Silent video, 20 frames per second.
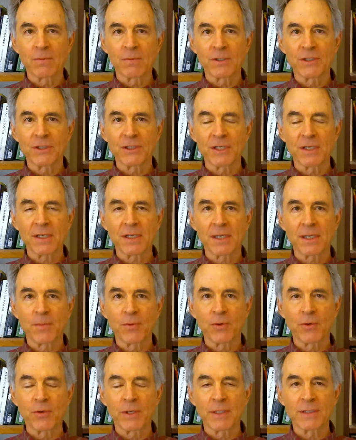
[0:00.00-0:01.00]
which in
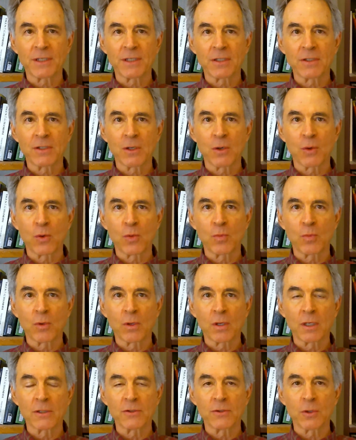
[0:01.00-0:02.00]
Hebrew is a dome
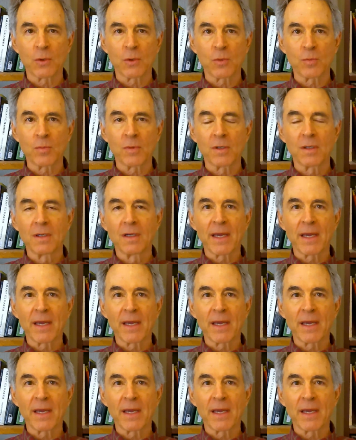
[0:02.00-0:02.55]
or a dome.